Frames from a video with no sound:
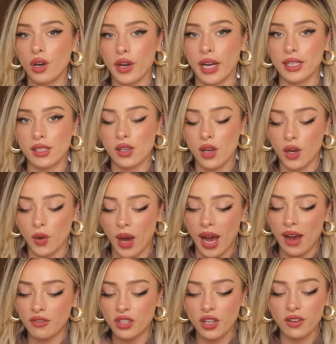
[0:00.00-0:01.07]
Okay, so
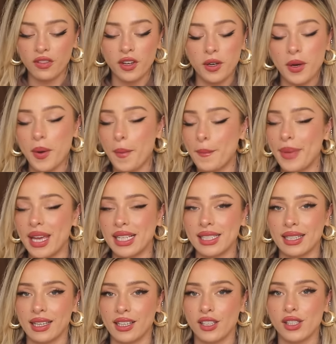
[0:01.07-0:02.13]
after you have your
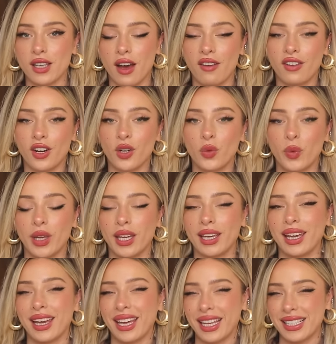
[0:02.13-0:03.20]
base layers covered, we can
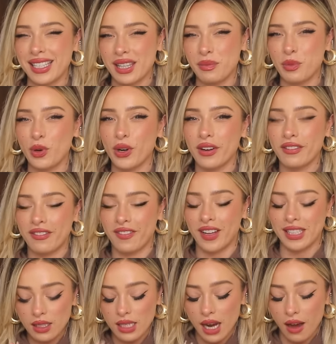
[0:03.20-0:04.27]
get into the more
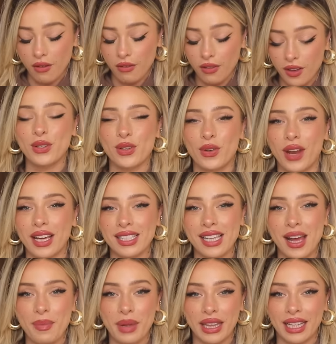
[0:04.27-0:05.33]
fun stuff. So next
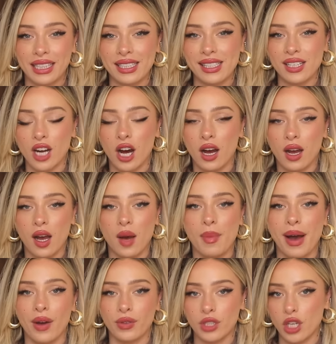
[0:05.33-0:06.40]
up, let's talk
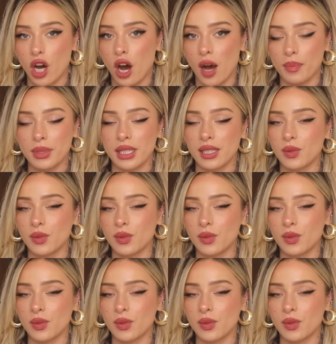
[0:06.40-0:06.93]
about tops.